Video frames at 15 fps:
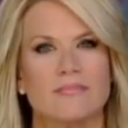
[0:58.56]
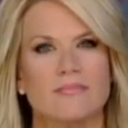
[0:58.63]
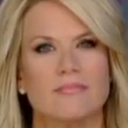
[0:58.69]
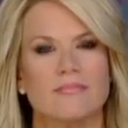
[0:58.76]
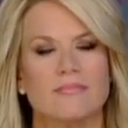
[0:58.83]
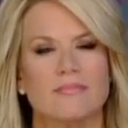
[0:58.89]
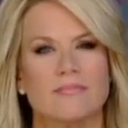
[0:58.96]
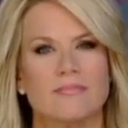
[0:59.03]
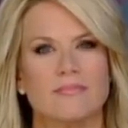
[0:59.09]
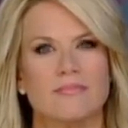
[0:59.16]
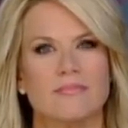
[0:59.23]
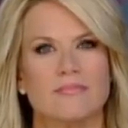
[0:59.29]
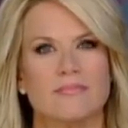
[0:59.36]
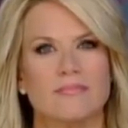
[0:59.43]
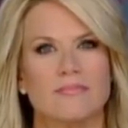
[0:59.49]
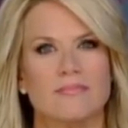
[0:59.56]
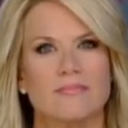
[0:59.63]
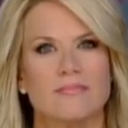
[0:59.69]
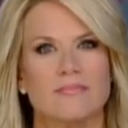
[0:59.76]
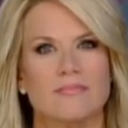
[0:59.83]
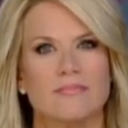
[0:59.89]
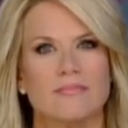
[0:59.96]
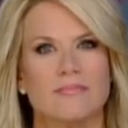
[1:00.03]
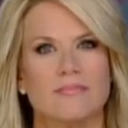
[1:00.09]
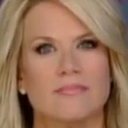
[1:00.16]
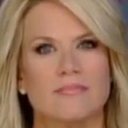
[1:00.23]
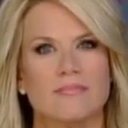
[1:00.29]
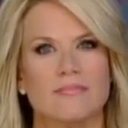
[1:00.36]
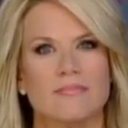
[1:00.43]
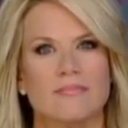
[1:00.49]

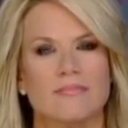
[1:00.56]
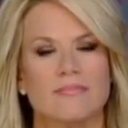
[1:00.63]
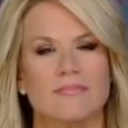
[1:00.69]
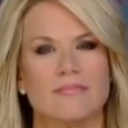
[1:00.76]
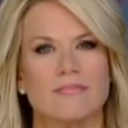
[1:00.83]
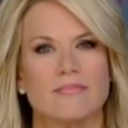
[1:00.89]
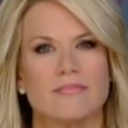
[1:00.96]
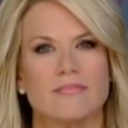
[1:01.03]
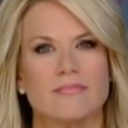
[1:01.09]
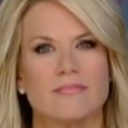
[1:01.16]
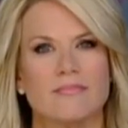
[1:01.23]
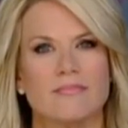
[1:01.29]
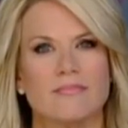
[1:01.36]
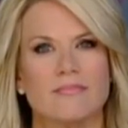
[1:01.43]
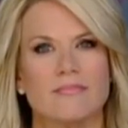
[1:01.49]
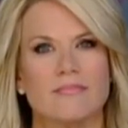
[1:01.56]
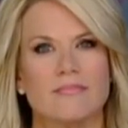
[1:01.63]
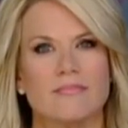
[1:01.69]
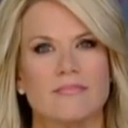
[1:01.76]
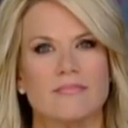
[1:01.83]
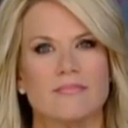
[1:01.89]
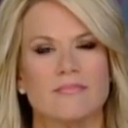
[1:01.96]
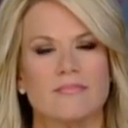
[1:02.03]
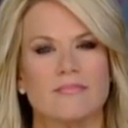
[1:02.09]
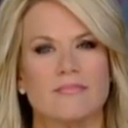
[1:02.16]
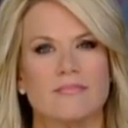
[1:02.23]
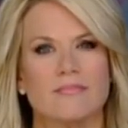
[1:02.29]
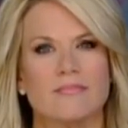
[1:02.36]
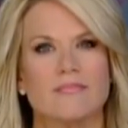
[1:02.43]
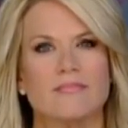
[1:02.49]
No words are spoken by the person on screen.